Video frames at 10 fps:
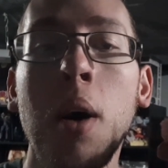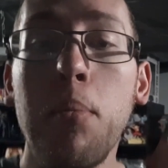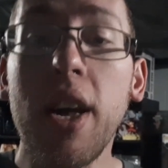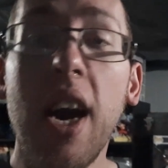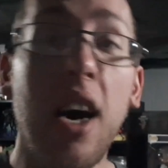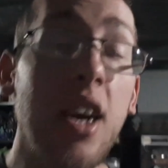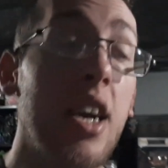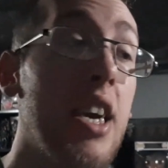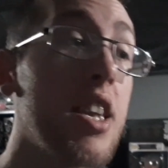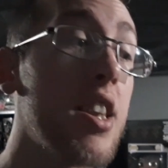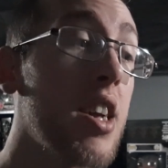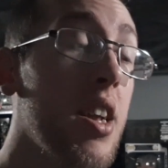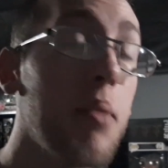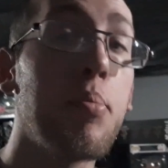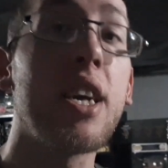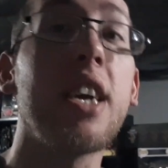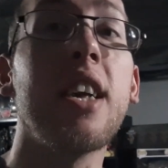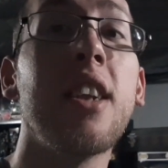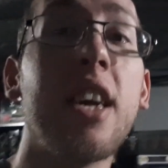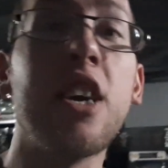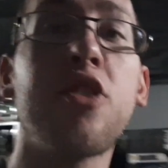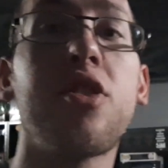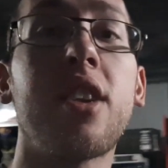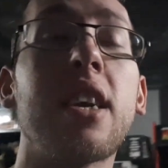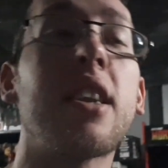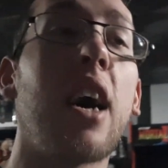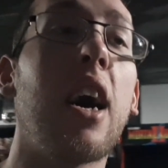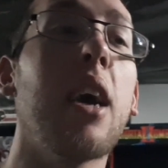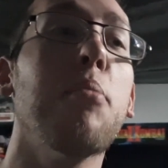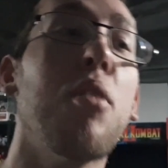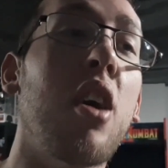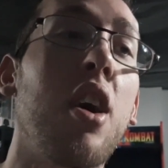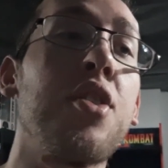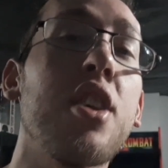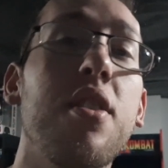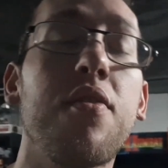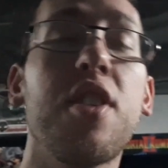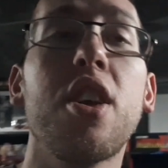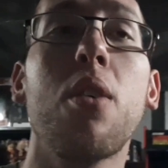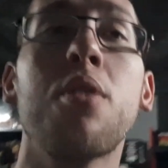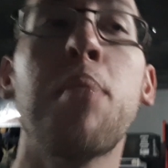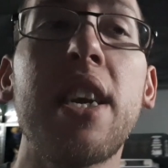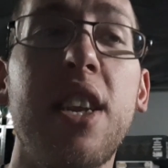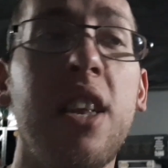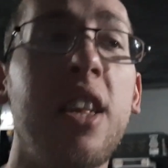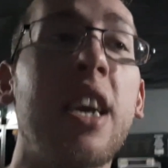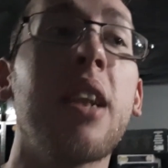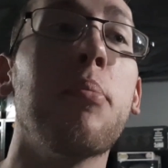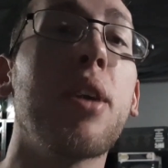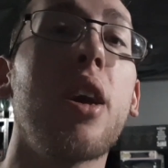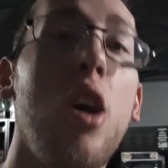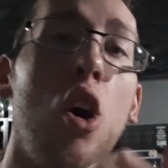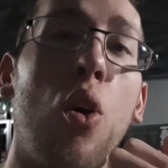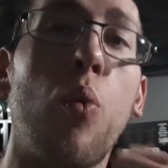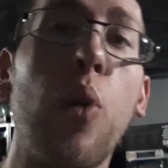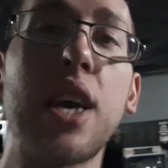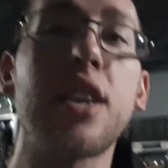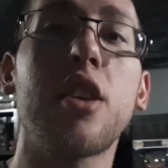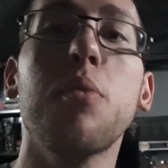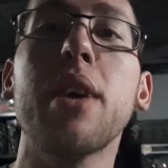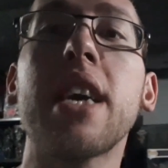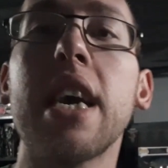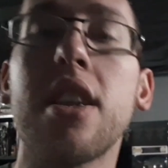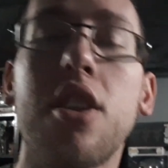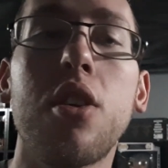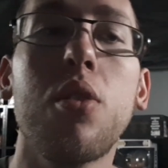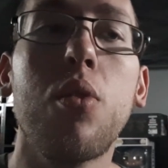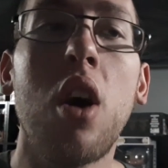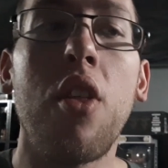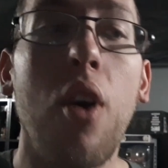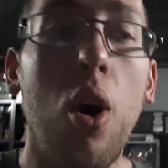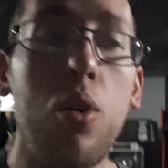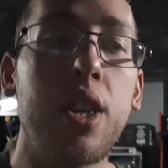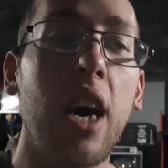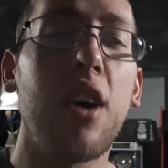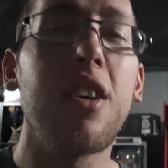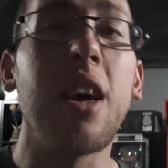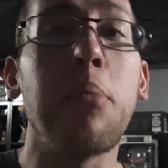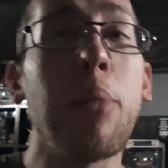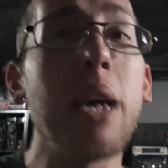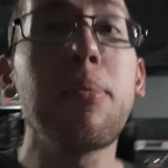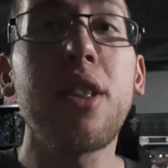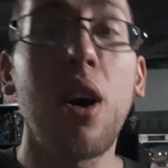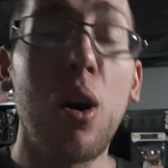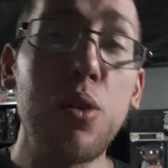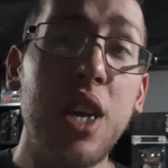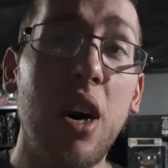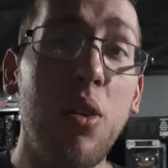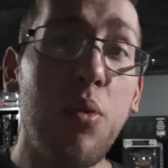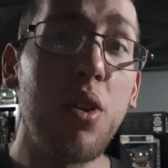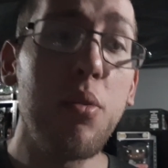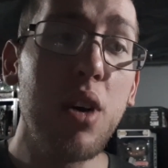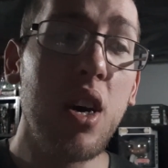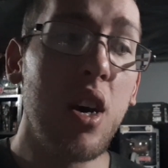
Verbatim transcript: But yeah, it's gonna be an interesting time. Uh, this video is basically gonna be right till we get to the hotel and maybe the hotel room.